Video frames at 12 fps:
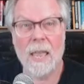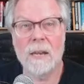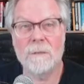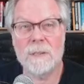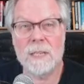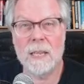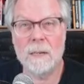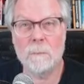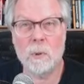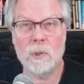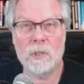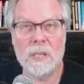if 10%
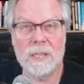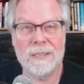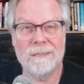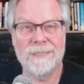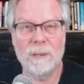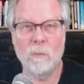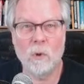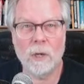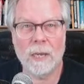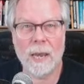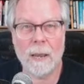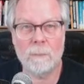of them were
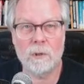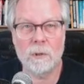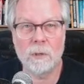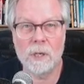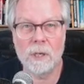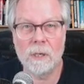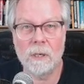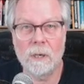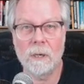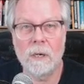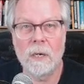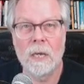captured
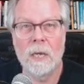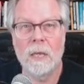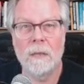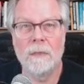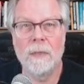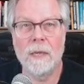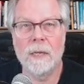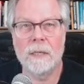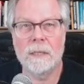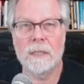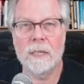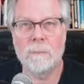here, then
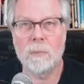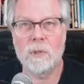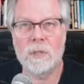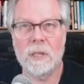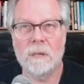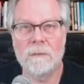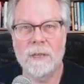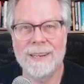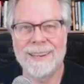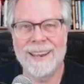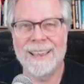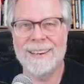10% of that
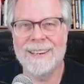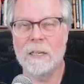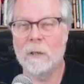90 are